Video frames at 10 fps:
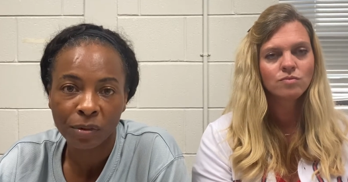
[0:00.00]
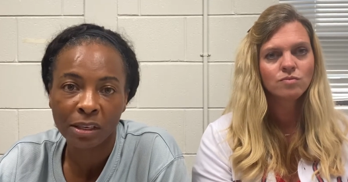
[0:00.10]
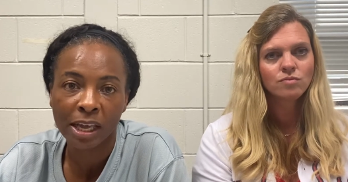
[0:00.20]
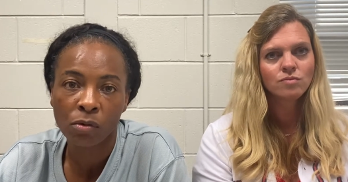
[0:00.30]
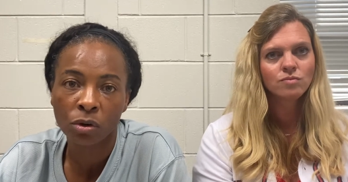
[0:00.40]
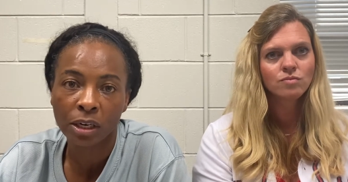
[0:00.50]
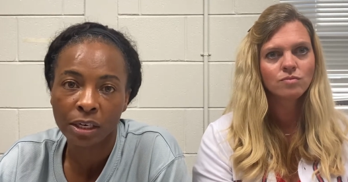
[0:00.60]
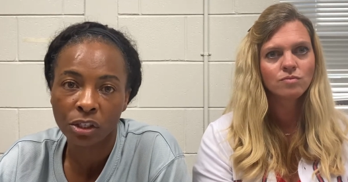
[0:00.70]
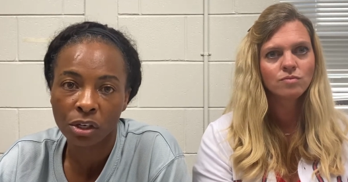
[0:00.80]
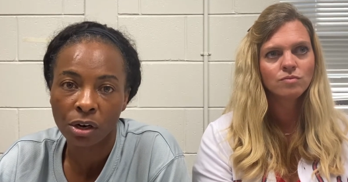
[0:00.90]
Speaker 1: and they will let
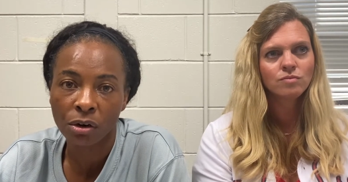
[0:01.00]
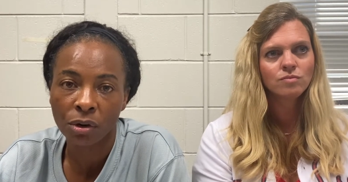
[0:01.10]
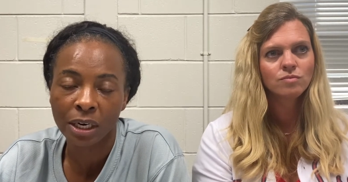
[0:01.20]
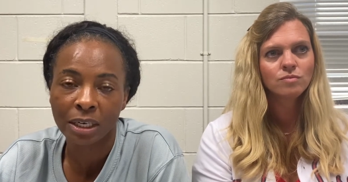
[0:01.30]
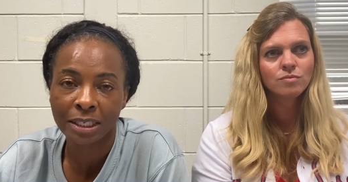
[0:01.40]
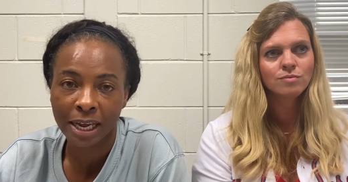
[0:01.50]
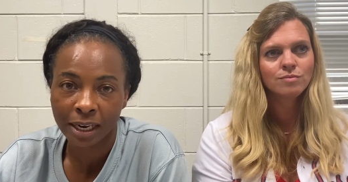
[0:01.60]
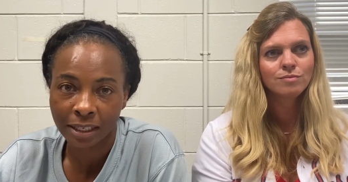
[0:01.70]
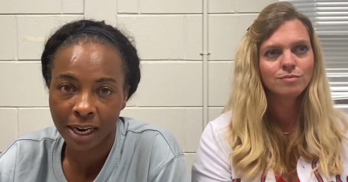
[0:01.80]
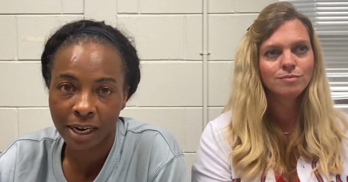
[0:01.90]
us know an
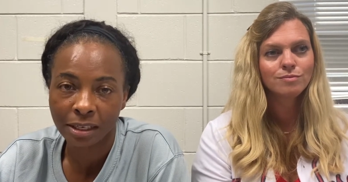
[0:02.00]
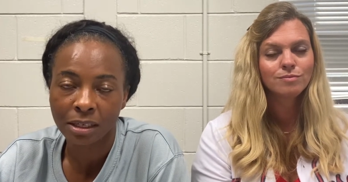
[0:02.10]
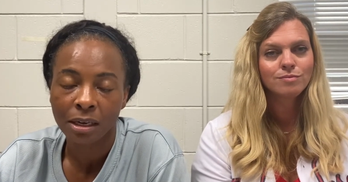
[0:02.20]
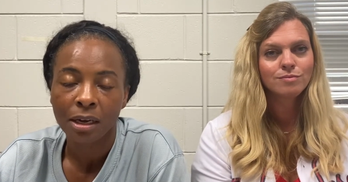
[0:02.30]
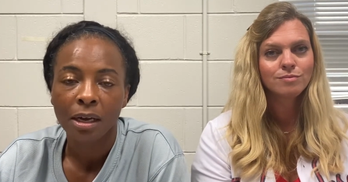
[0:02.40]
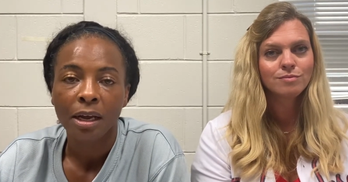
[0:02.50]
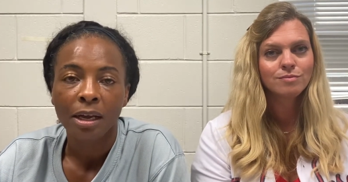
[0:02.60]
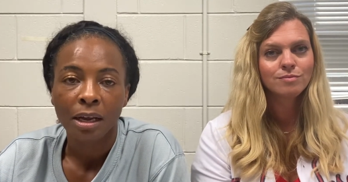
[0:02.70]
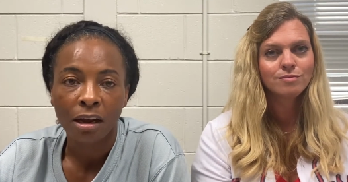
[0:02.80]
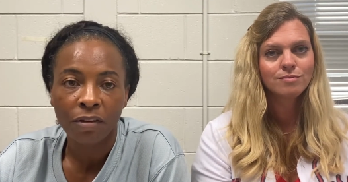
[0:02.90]
exact date
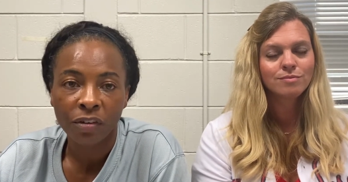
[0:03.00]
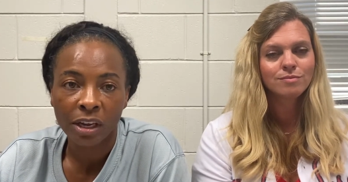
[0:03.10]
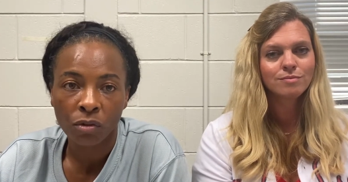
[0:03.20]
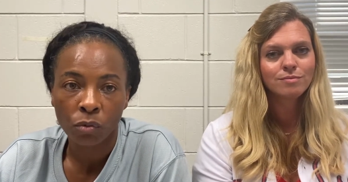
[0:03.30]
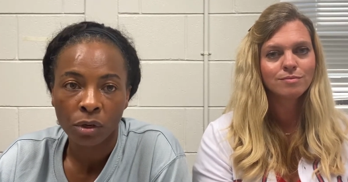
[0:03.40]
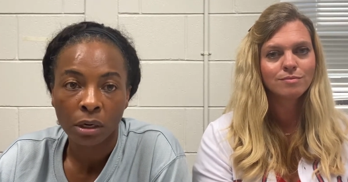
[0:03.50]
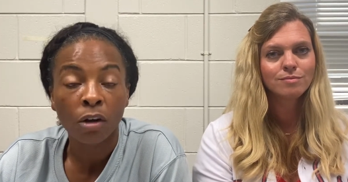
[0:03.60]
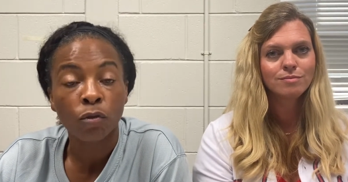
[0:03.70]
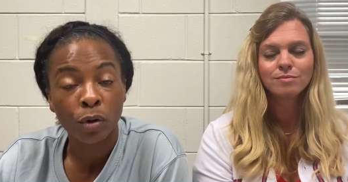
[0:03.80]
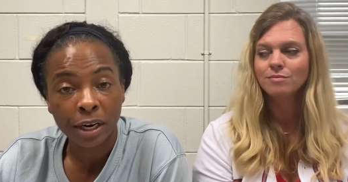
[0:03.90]
of it
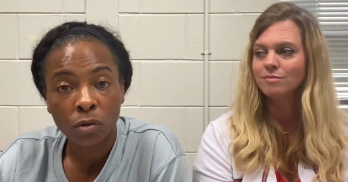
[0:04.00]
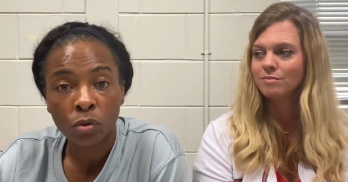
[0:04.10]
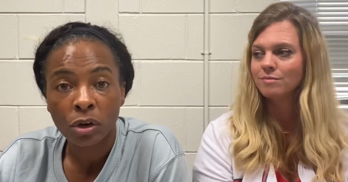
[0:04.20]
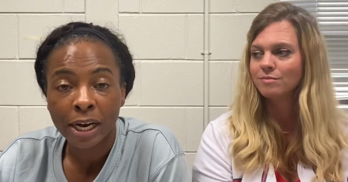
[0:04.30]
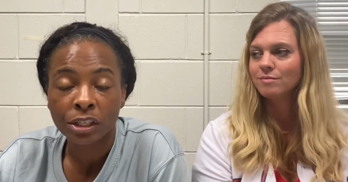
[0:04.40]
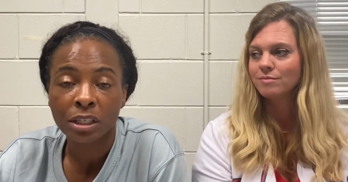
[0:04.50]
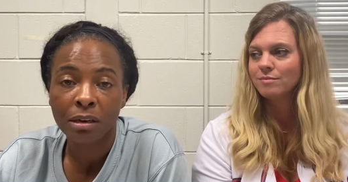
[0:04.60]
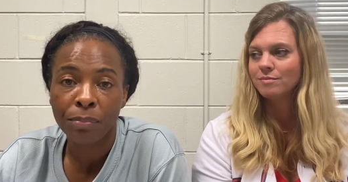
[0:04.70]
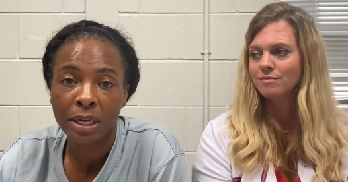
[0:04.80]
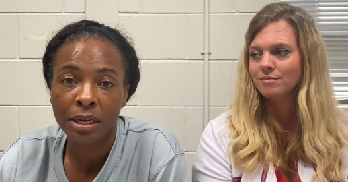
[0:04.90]
of when it will actually
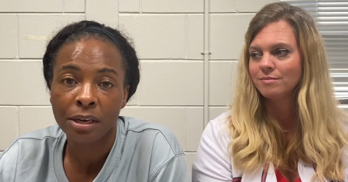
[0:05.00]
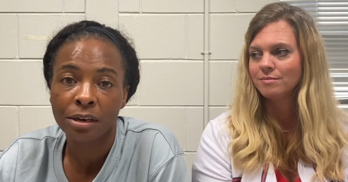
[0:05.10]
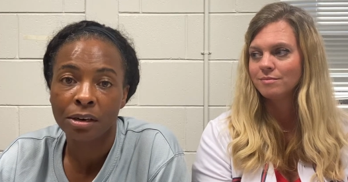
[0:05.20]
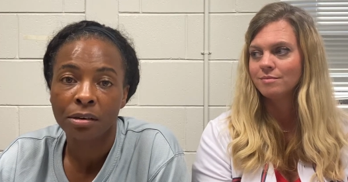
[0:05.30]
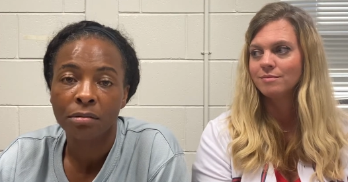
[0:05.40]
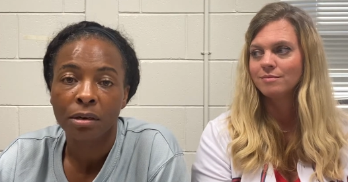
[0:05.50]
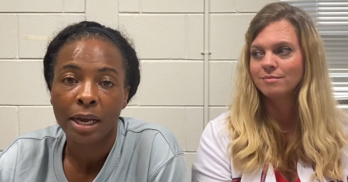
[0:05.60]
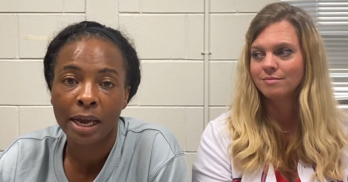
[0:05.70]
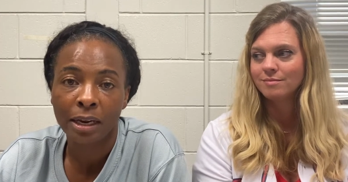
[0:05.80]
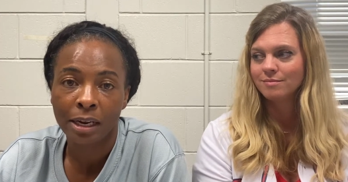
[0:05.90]
be here at